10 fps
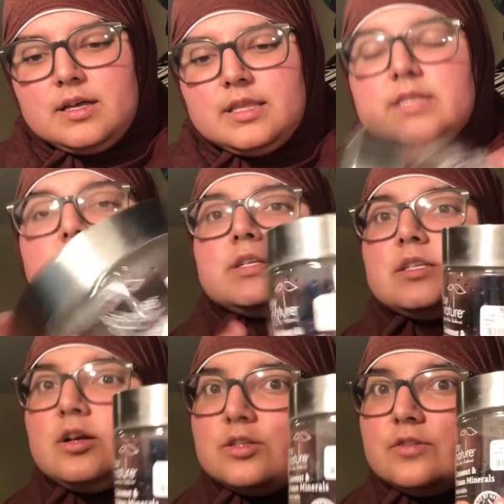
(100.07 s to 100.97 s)
This one is
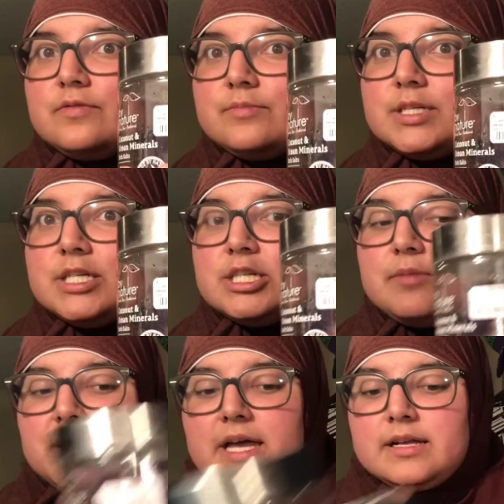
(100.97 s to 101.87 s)
also from TJ
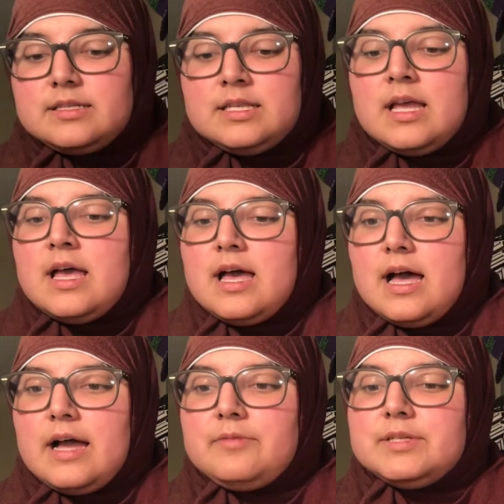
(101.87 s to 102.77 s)
Maxx.
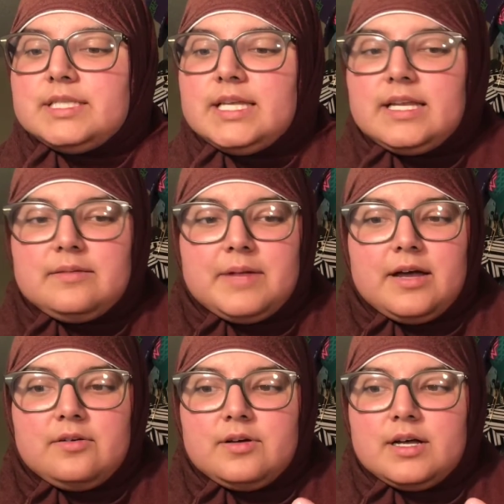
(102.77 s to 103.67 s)
I was thinking
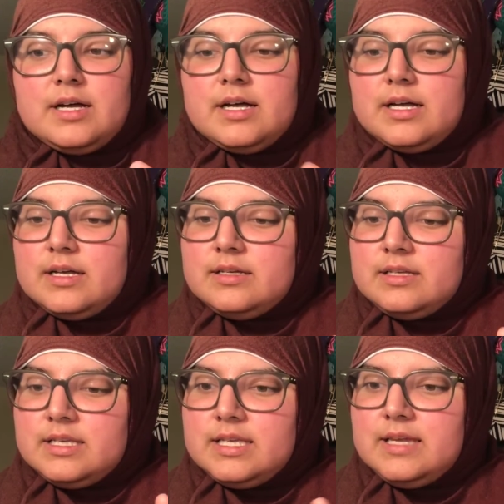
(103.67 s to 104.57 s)
about
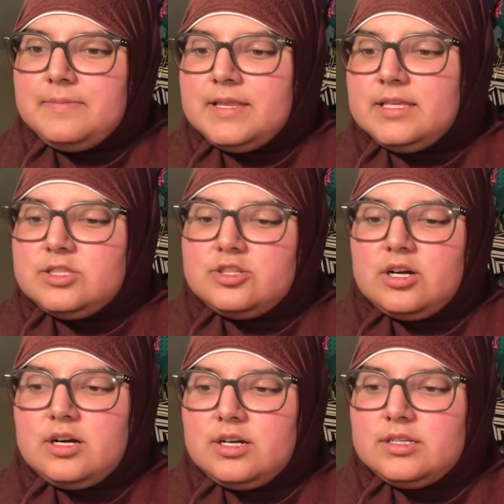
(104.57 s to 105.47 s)
keeping these
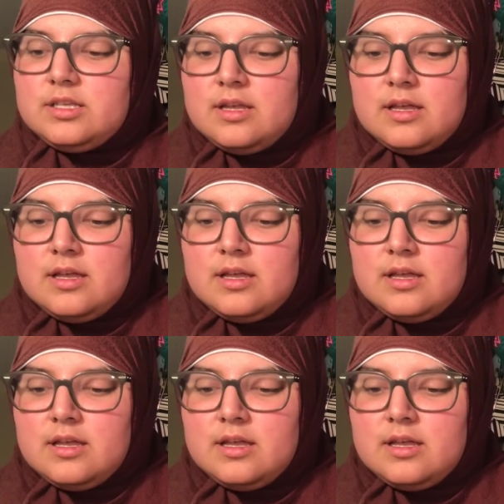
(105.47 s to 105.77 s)
jars,